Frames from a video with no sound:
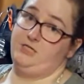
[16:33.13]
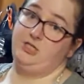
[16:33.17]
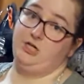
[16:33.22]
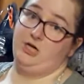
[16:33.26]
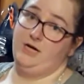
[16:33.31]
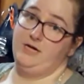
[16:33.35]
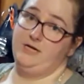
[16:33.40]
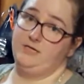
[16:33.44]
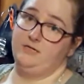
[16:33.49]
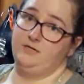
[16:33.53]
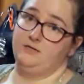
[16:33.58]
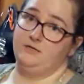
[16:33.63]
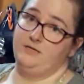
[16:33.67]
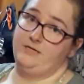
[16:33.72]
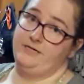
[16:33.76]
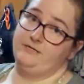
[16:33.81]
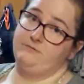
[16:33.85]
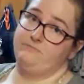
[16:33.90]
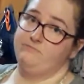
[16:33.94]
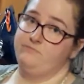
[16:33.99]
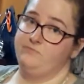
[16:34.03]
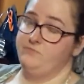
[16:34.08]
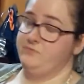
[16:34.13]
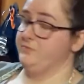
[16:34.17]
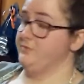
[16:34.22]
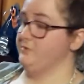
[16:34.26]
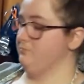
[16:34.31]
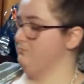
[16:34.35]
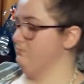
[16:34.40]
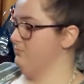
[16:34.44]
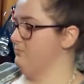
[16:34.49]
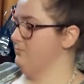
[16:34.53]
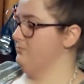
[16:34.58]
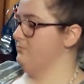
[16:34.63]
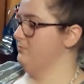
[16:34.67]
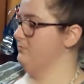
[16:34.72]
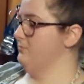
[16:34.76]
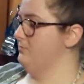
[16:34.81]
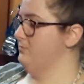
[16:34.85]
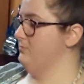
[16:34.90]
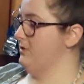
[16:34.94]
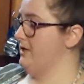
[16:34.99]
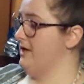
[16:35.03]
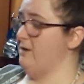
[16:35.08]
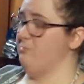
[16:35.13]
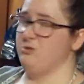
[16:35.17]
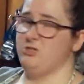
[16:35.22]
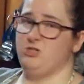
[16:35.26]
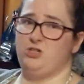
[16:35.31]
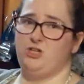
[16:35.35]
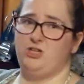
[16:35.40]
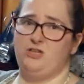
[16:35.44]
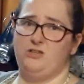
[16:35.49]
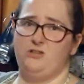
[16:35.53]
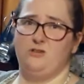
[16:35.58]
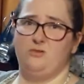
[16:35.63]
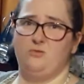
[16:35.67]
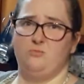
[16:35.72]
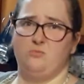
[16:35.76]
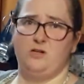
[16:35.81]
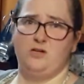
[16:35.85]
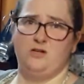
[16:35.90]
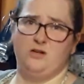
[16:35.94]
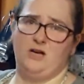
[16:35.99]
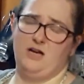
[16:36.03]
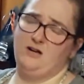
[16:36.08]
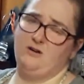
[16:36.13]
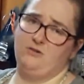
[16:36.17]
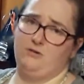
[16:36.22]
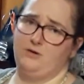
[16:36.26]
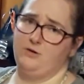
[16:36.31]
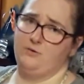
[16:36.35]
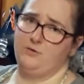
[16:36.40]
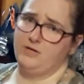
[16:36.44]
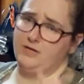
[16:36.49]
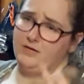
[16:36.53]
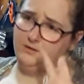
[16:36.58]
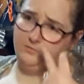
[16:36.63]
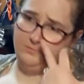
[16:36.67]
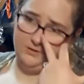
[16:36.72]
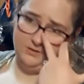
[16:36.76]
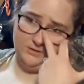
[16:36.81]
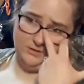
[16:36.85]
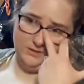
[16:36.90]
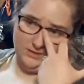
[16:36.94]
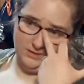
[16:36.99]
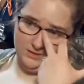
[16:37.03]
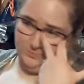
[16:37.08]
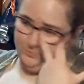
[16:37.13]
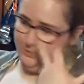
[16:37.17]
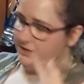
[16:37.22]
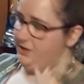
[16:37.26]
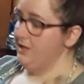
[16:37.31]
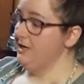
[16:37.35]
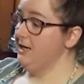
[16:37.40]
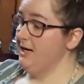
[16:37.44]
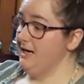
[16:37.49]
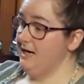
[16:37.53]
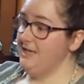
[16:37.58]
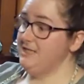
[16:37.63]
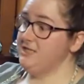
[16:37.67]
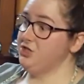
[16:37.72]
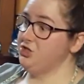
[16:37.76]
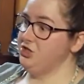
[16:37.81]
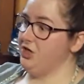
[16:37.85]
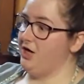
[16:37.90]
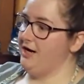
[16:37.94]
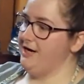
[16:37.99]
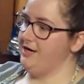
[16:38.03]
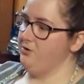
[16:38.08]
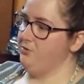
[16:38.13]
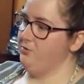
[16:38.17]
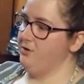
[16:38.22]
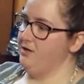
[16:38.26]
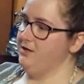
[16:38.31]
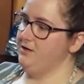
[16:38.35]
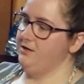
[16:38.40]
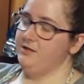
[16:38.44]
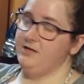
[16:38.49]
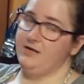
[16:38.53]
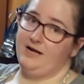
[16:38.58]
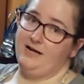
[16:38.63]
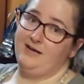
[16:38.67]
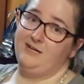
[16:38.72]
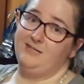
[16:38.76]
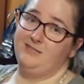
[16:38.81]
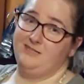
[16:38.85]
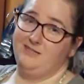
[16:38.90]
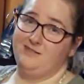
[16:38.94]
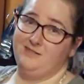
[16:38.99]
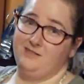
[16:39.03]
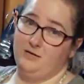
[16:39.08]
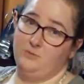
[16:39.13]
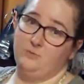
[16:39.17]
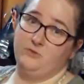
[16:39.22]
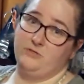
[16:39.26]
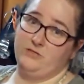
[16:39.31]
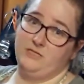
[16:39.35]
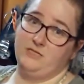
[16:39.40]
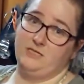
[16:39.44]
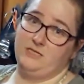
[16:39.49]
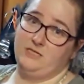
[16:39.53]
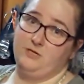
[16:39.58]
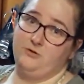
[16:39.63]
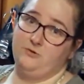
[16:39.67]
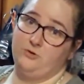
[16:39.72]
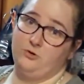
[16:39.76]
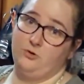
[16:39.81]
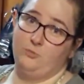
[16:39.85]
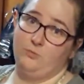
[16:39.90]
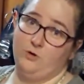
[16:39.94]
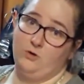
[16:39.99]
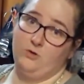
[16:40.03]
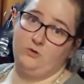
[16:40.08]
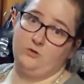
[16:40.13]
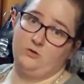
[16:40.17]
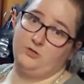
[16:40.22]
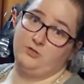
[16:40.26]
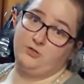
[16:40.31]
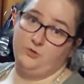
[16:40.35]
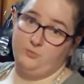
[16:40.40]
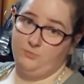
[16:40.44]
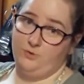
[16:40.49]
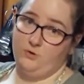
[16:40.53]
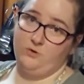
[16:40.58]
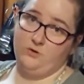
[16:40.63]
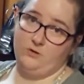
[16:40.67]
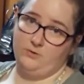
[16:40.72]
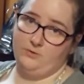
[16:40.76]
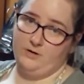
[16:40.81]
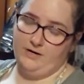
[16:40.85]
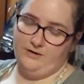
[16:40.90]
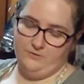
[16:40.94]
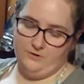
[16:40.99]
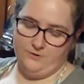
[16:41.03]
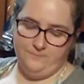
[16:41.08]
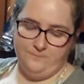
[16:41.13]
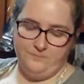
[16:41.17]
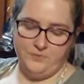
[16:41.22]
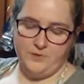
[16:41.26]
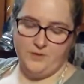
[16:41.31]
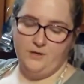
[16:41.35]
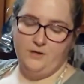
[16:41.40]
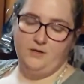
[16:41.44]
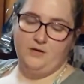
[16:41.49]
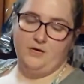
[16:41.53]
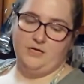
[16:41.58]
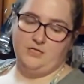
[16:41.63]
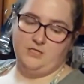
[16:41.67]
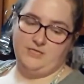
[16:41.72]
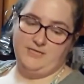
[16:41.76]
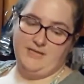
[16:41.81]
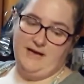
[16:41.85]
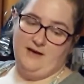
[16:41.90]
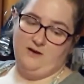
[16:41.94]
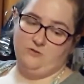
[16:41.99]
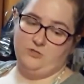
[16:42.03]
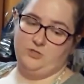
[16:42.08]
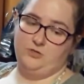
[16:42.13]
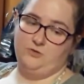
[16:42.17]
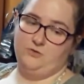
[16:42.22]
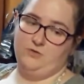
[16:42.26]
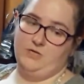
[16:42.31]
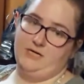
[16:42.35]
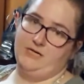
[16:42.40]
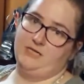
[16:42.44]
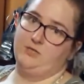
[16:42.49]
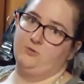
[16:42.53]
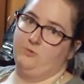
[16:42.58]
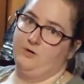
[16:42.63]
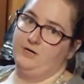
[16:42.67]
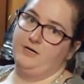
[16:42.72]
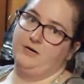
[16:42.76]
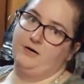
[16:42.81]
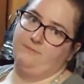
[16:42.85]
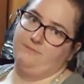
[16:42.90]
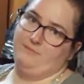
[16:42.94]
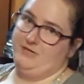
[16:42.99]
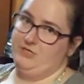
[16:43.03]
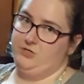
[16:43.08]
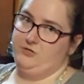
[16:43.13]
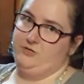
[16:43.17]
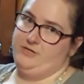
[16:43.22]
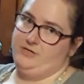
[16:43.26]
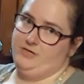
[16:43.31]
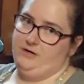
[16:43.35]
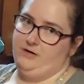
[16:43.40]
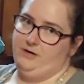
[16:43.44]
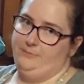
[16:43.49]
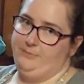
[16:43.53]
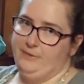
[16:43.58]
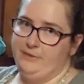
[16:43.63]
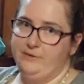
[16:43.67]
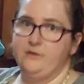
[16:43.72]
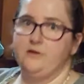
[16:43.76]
giant, like, cappuccino mug. I don't know what kind of mug this is, but it's a giant one that doubles as a cereal bowl or soup bowl or whatever, down to like the 1 cup measuring cup.